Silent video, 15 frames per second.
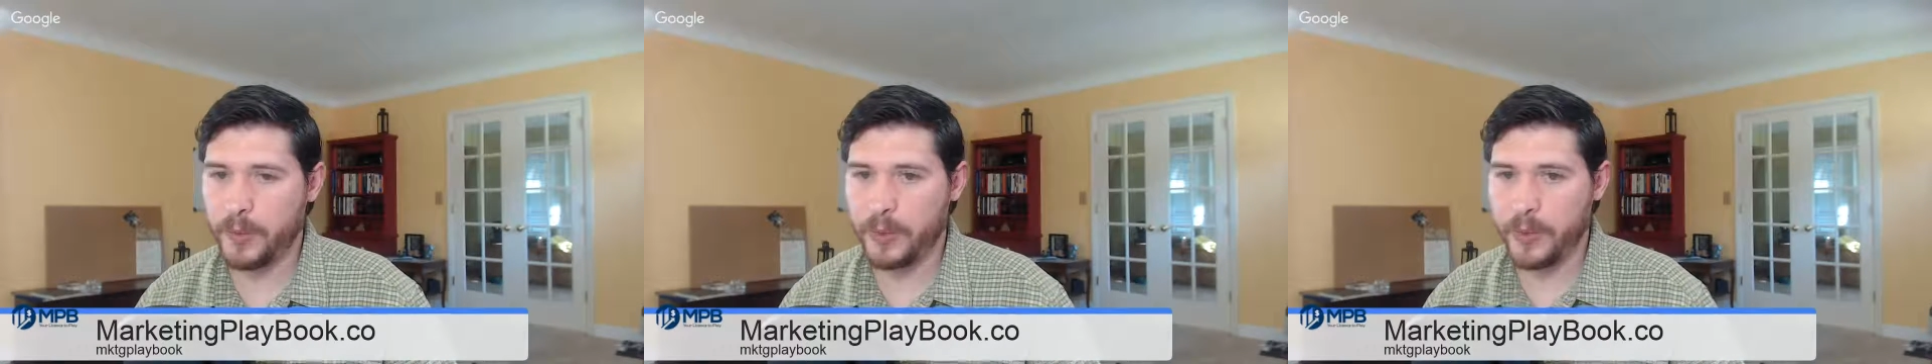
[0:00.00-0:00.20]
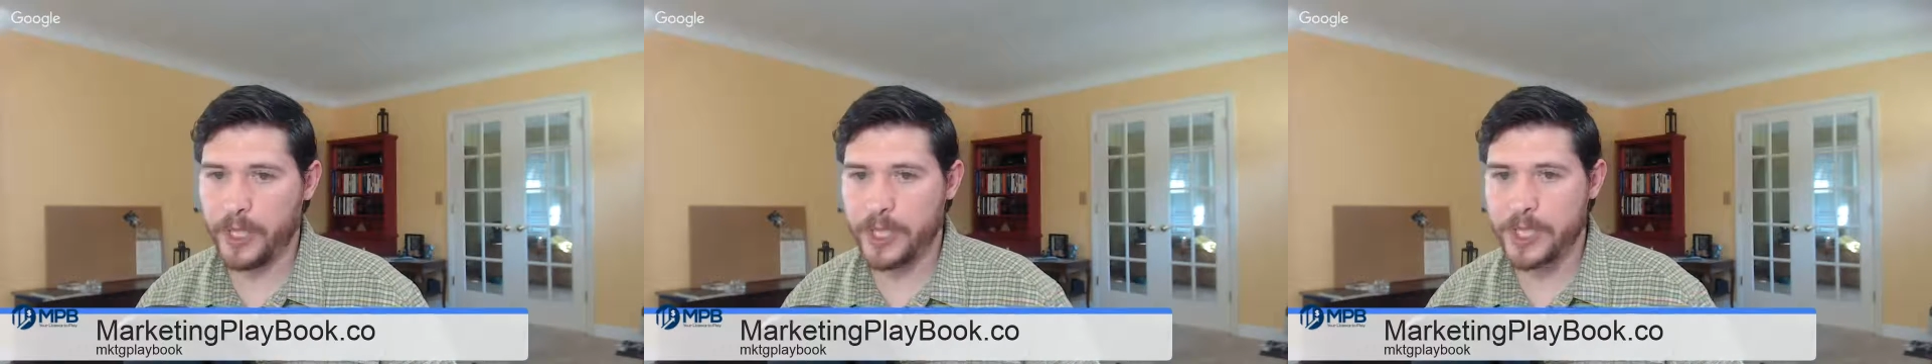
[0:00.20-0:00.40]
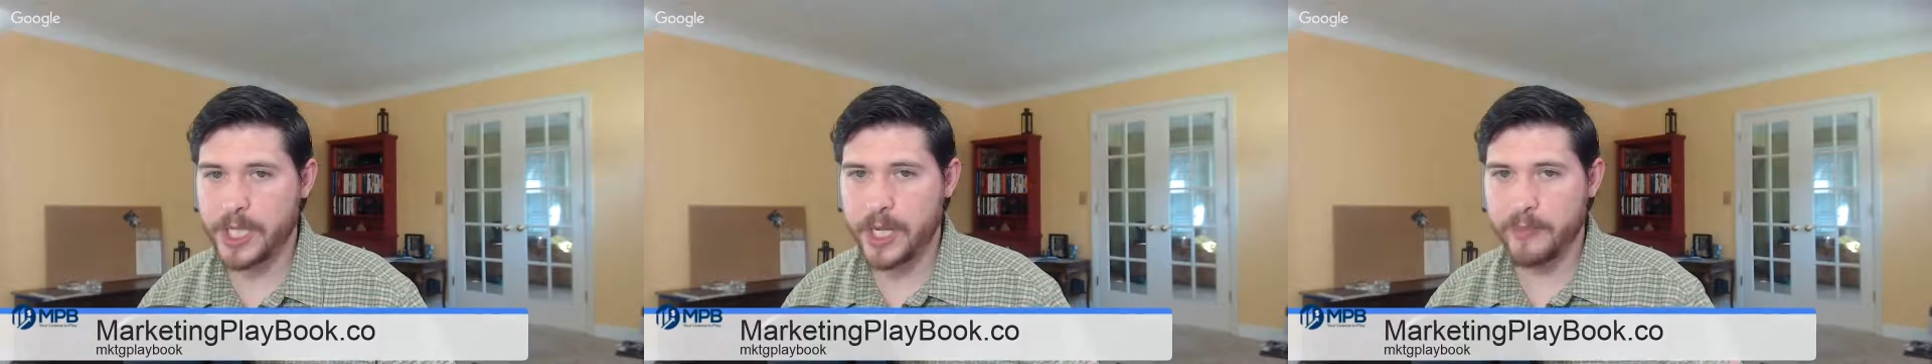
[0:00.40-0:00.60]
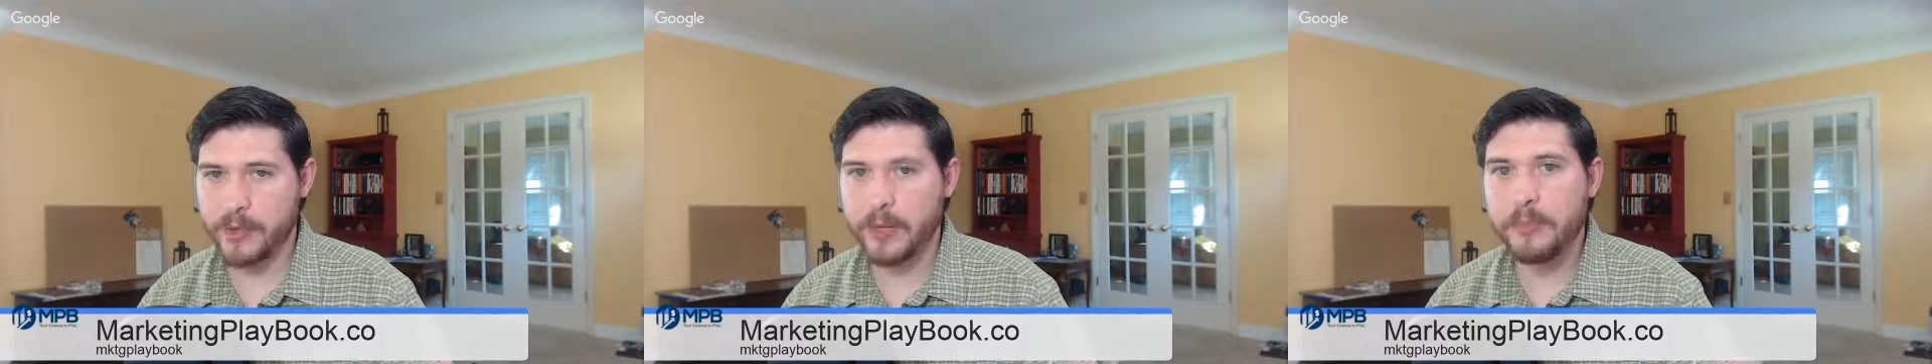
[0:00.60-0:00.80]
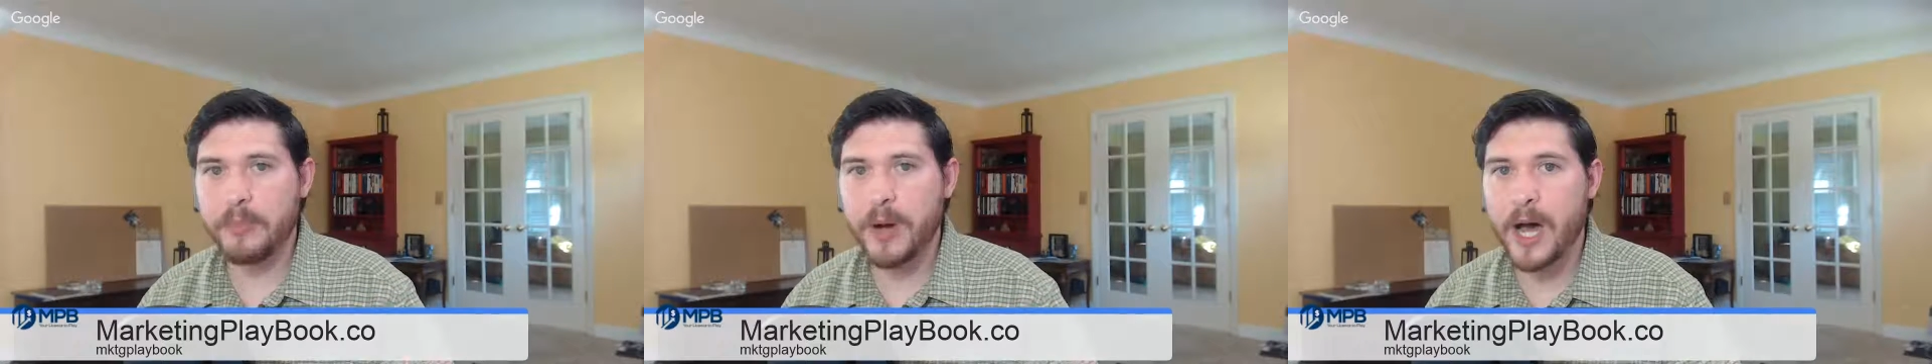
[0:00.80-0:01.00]
or each and
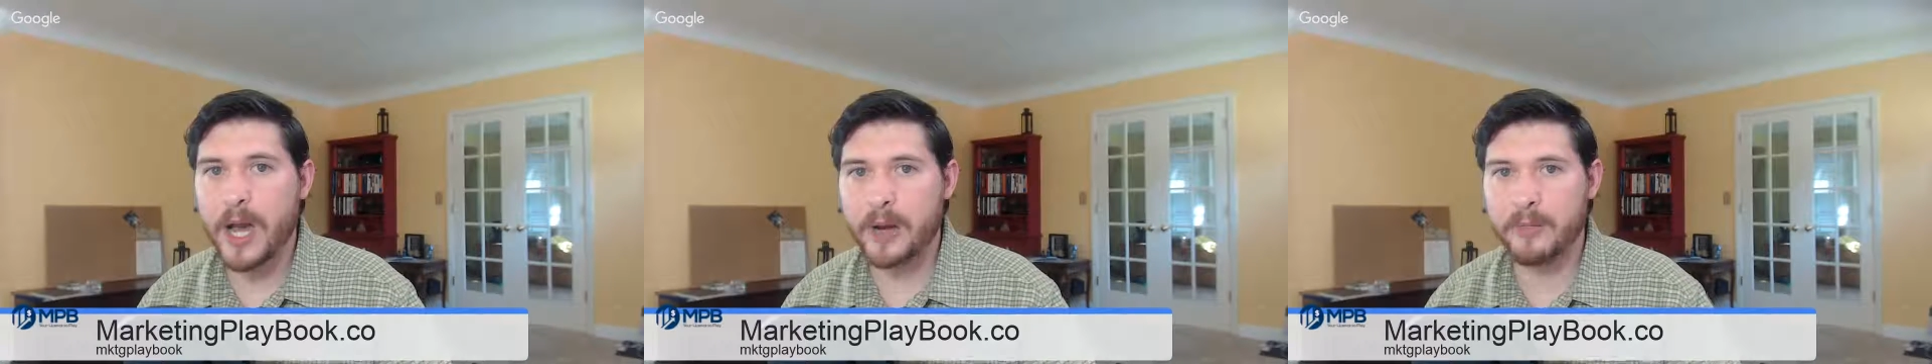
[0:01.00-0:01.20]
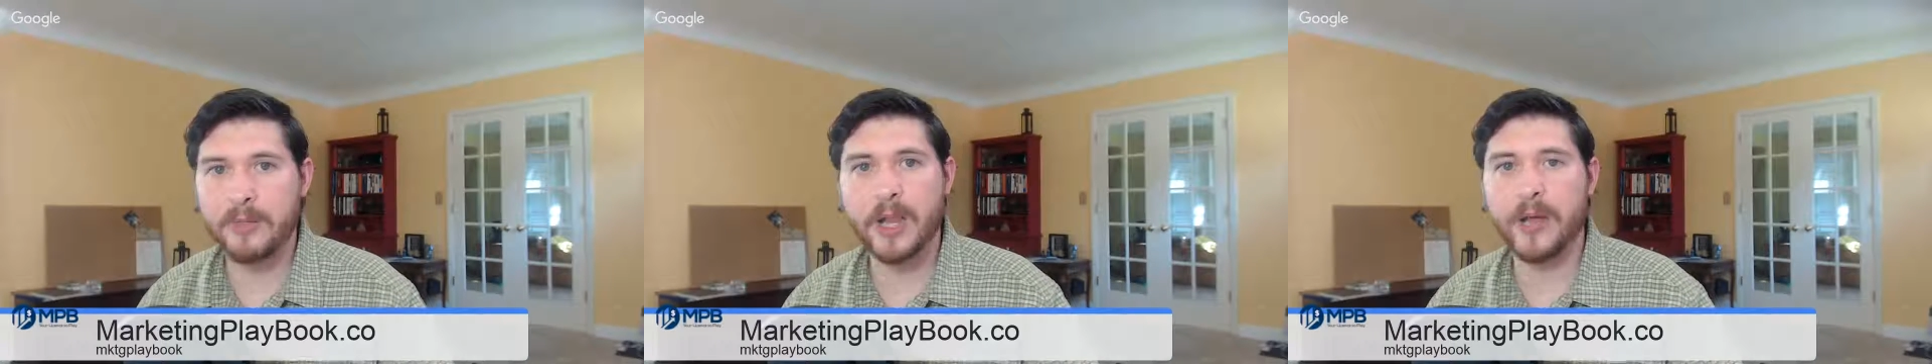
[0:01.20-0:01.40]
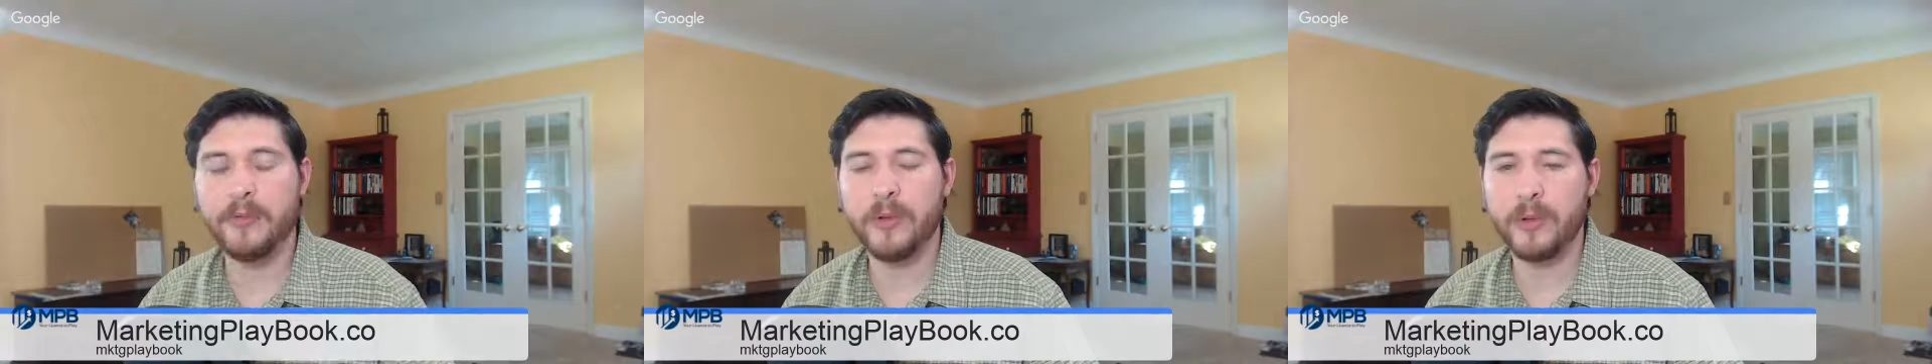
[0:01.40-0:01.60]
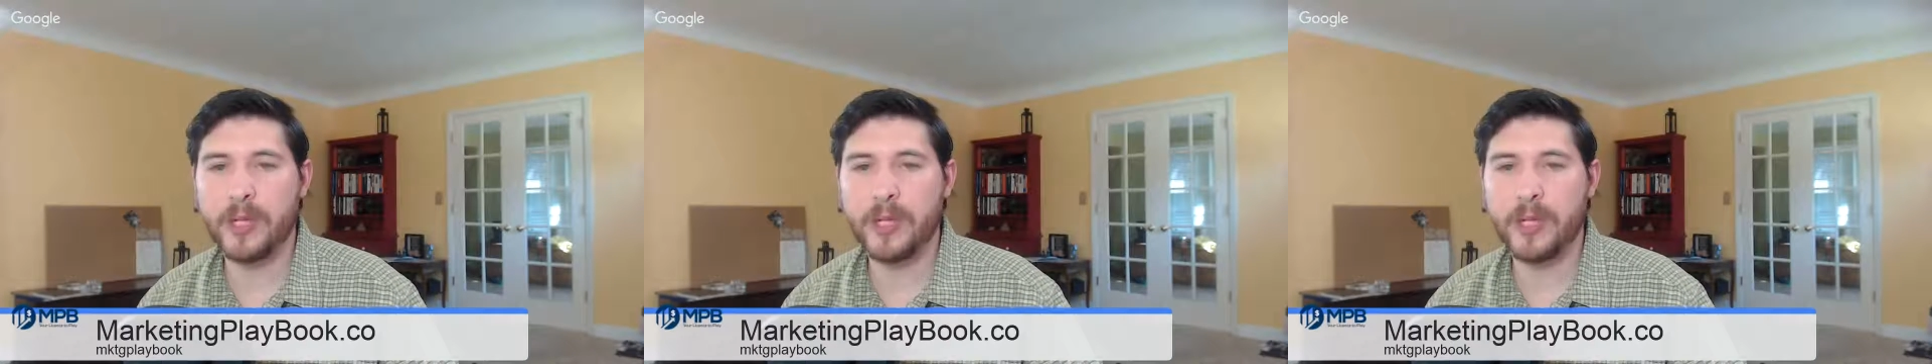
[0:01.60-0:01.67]
every bottom level